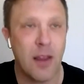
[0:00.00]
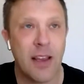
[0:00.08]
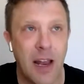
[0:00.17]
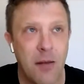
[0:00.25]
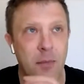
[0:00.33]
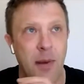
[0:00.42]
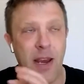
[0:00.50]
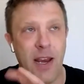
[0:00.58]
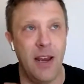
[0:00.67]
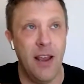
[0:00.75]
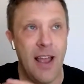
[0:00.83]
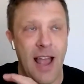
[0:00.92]
can
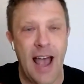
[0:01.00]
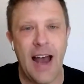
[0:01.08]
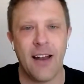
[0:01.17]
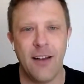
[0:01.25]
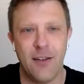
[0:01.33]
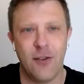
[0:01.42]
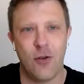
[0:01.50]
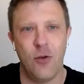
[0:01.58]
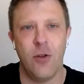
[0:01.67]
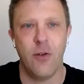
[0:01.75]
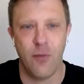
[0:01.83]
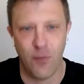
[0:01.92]
be added to
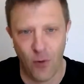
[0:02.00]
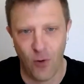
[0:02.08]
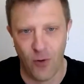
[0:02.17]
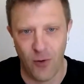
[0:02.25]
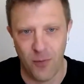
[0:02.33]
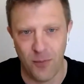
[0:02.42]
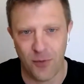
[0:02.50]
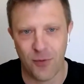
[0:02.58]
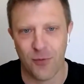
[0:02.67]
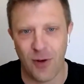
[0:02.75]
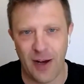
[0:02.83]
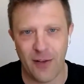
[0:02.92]
the forms,
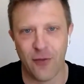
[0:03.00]
right?